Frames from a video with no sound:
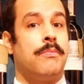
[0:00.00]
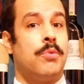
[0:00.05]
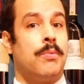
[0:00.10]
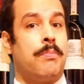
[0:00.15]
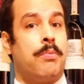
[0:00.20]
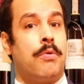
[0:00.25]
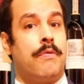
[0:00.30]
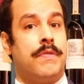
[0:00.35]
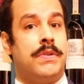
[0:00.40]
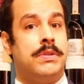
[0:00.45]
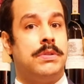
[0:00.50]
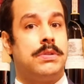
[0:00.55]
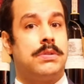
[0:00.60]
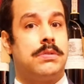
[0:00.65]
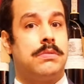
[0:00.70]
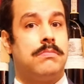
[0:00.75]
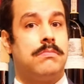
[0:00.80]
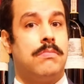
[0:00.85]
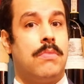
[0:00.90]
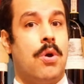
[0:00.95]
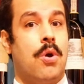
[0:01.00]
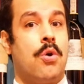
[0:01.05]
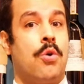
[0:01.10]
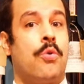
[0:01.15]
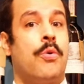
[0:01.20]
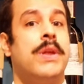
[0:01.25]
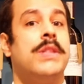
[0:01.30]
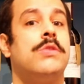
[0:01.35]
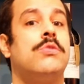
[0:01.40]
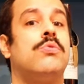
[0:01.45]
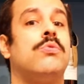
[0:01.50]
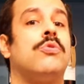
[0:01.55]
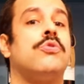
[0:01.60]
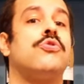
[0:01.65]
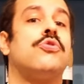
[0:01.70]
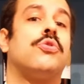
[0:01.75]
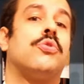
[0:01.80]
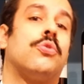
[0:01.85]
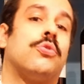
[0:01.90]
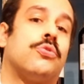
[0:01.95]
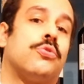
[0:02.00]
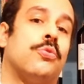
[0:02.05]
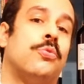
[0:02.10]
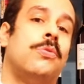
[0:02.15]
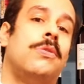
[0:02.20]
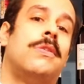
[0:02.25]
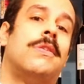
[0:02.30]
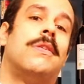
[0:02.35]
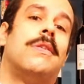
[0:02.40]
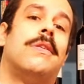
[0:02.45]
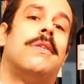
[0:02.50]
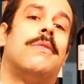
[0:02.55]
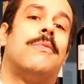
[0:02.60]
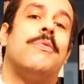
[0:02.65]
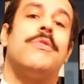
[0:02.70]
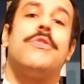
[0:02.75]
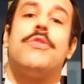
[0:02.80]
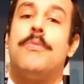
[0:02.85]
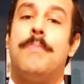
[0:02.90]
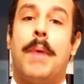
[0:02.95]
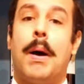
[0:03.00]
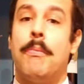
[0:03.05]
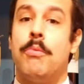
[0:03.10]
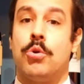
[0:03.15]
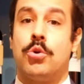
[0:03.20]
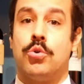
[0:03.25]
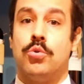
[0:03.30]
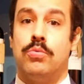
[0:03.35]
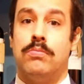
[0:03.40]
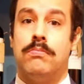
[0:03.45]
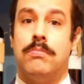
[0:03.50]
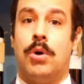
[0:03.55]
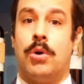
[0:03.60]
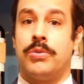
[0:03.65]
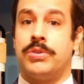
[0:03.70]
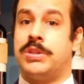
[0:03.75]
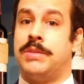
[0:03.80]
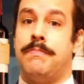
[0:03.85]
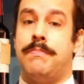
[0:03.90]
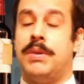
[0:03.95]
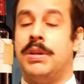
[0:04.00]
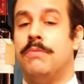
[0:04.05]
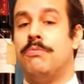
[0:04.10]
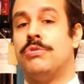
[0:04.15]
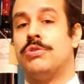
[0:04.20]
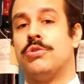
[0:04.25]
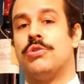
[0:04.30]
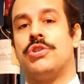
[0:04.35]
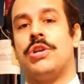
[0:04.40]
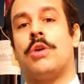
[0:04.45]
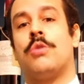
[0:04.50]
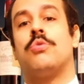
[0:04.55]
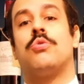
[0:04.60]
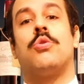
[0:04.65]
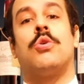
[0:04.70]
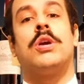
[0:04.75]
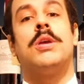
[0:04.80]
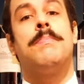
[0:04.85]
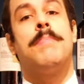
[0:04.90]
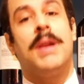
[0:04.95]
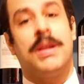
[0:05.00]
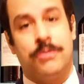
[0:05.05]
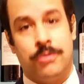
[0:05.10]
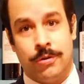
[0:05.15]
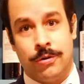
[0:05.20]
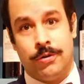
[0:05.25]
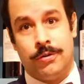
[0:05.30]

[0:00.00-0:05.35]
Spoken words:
the Provence, great to enjoy also with a barbecue or simply with a charcuterie platter.